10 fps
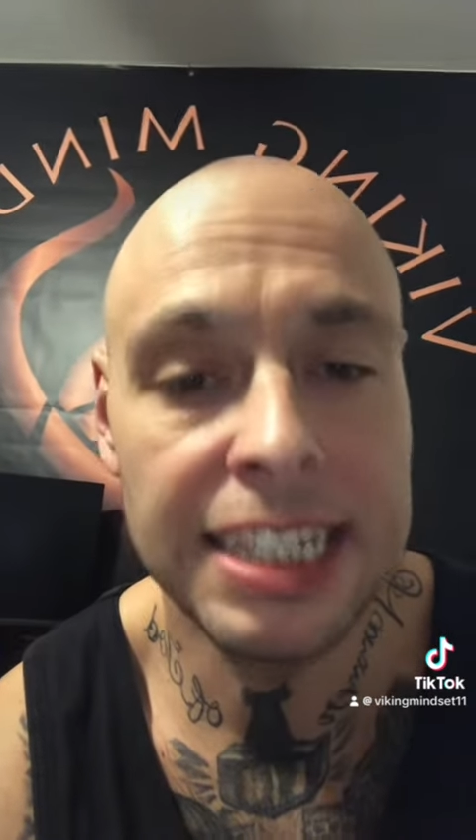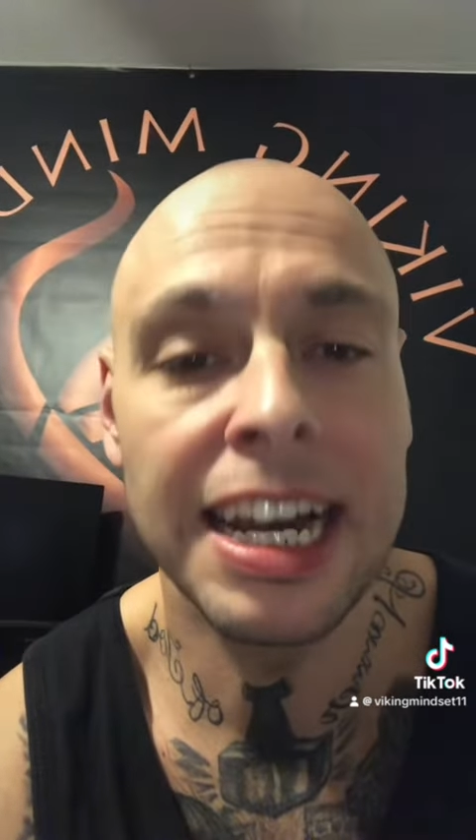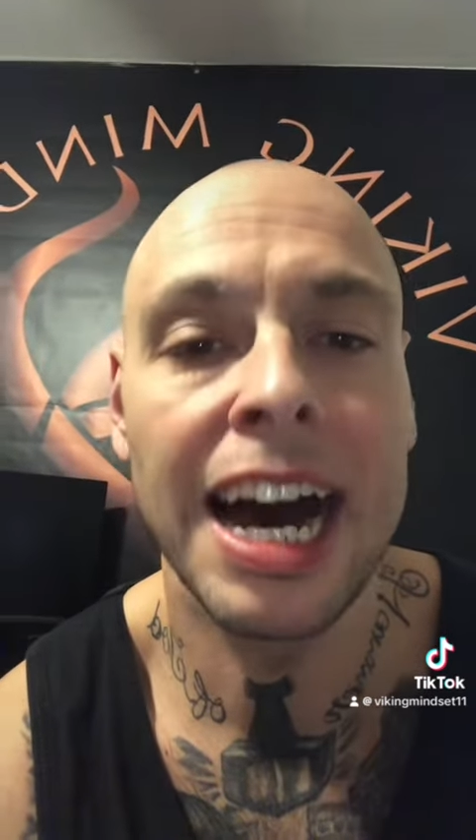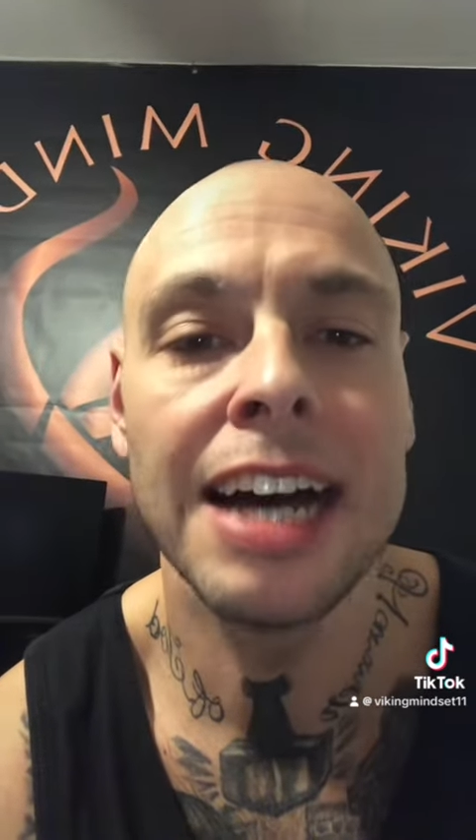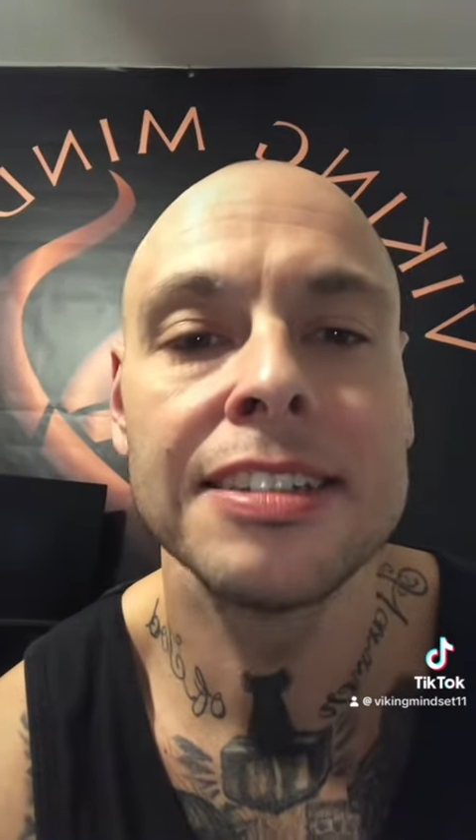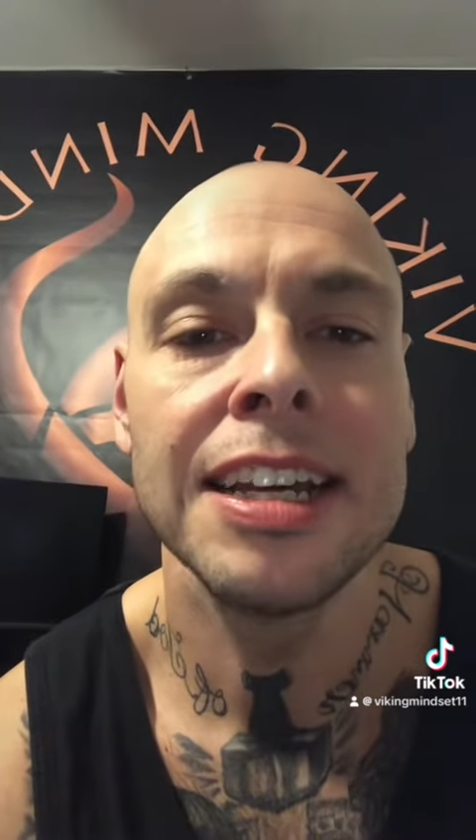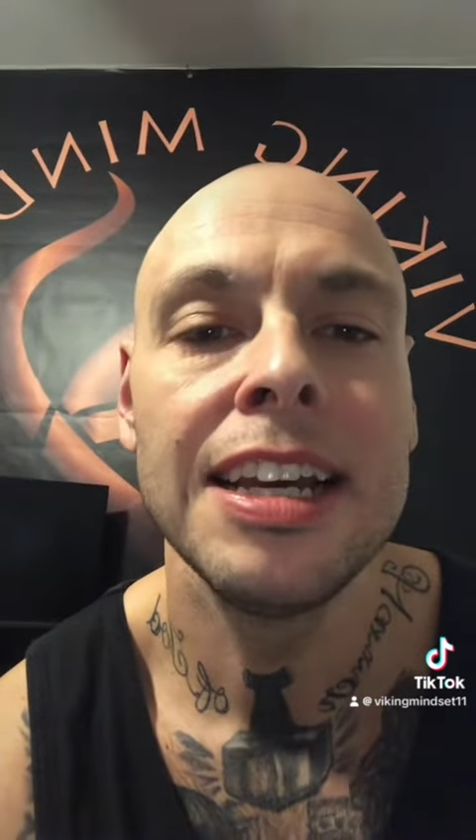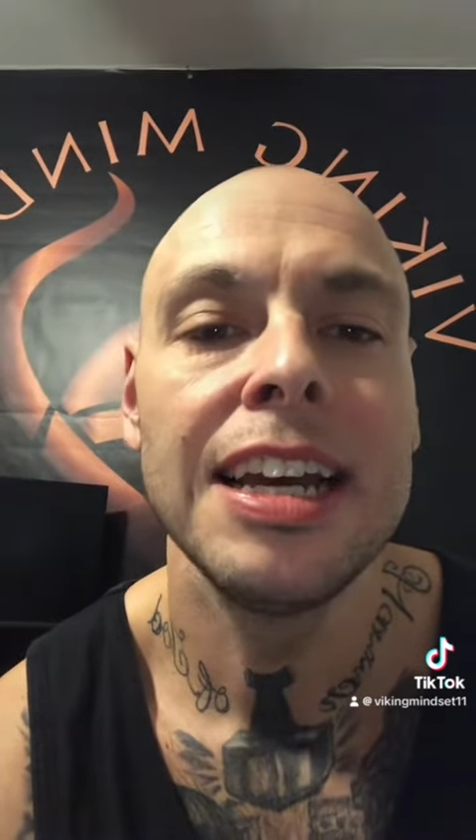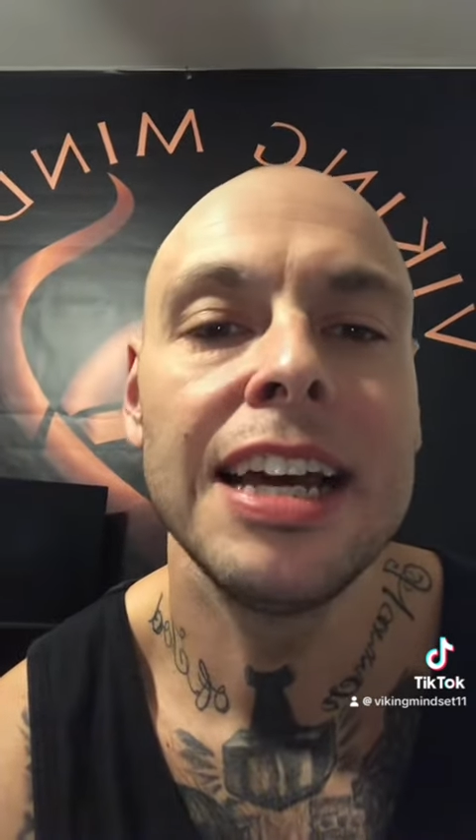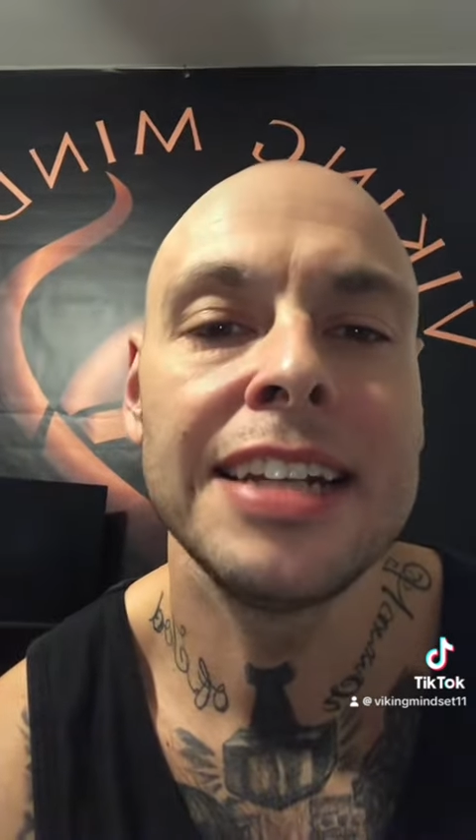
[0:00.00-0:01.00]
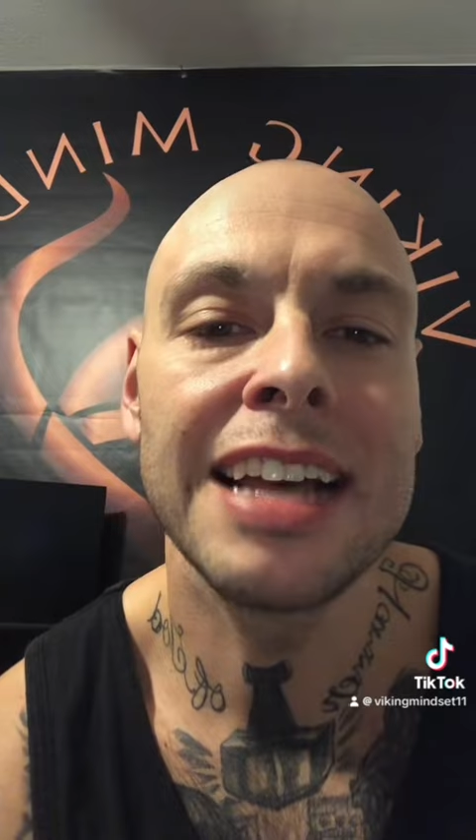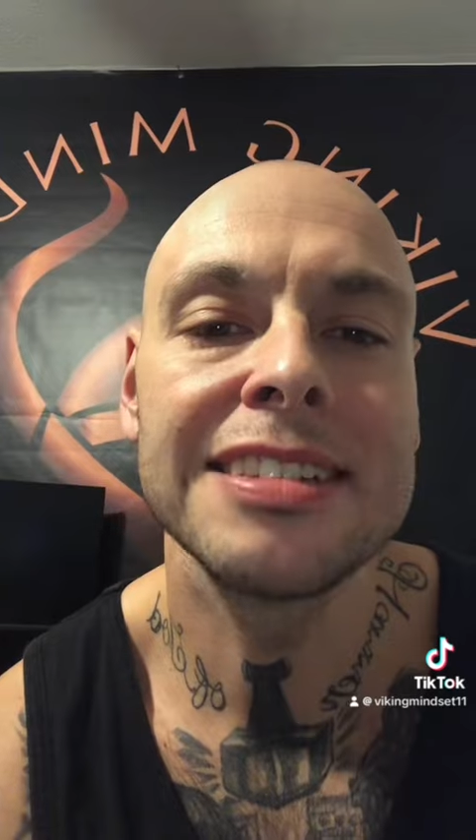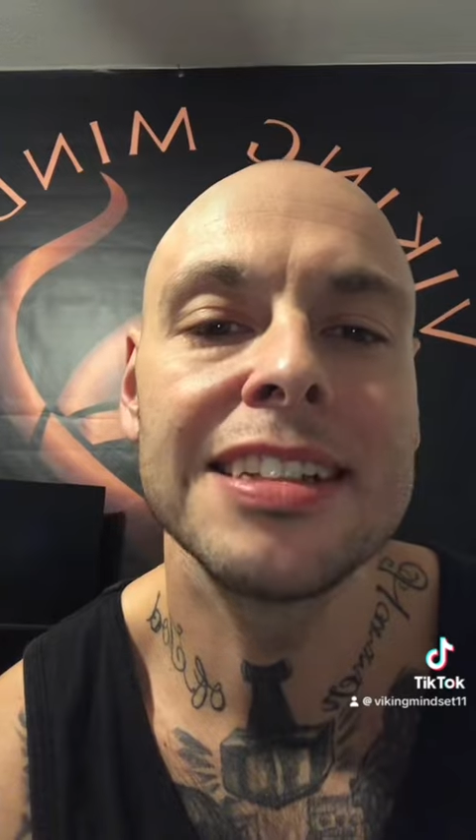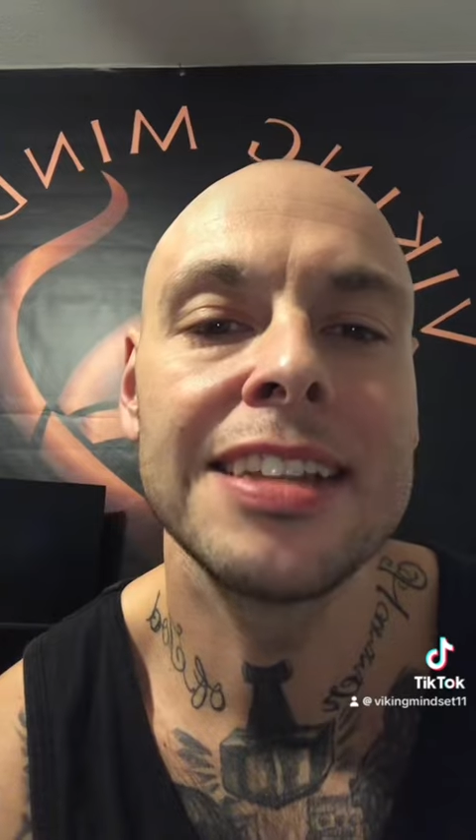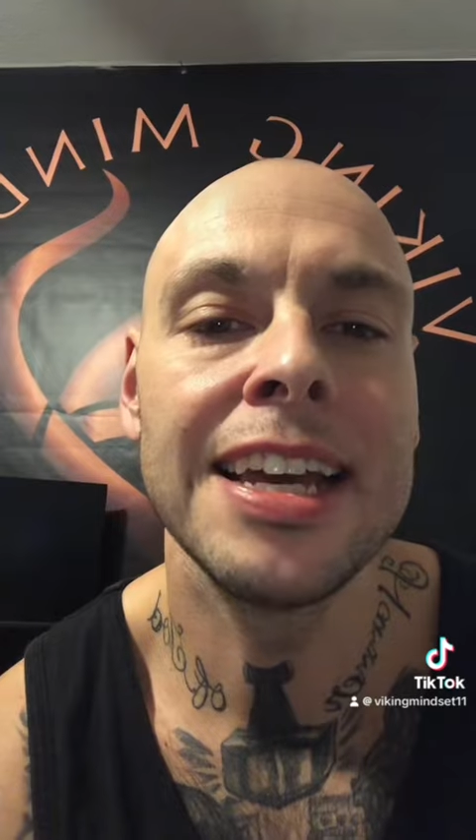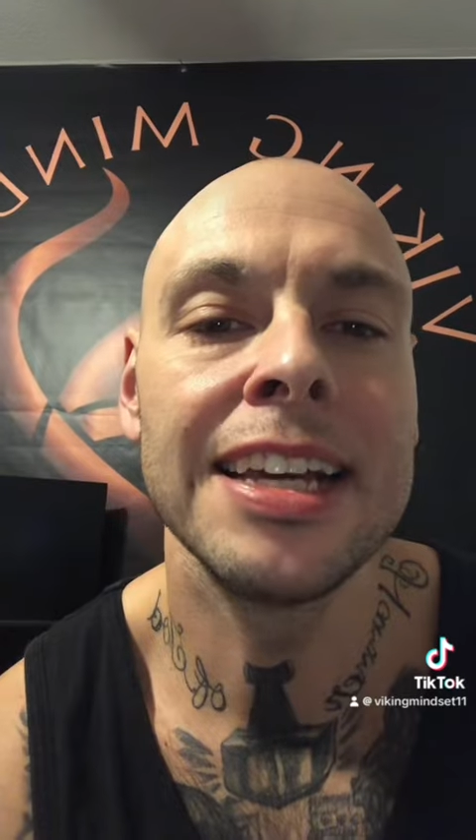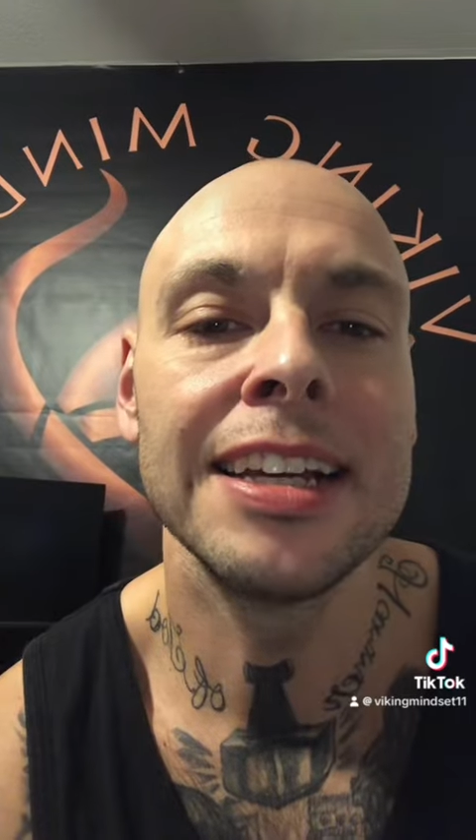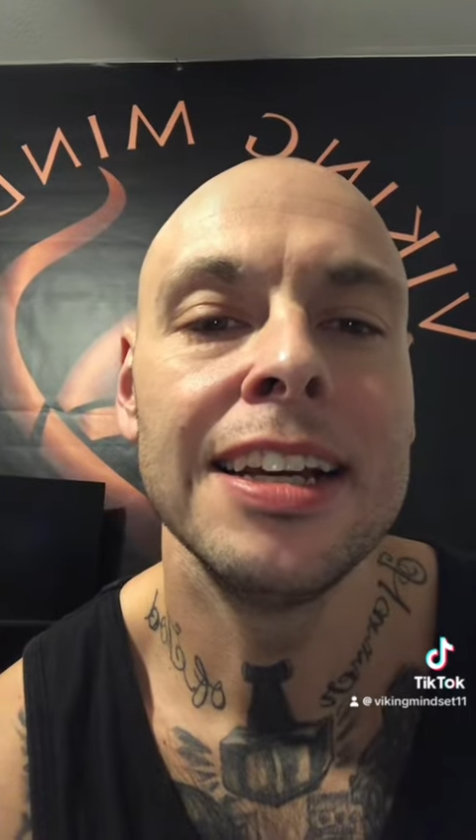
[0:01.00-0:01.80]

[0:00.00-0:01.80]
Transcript: dies. And that's the thing.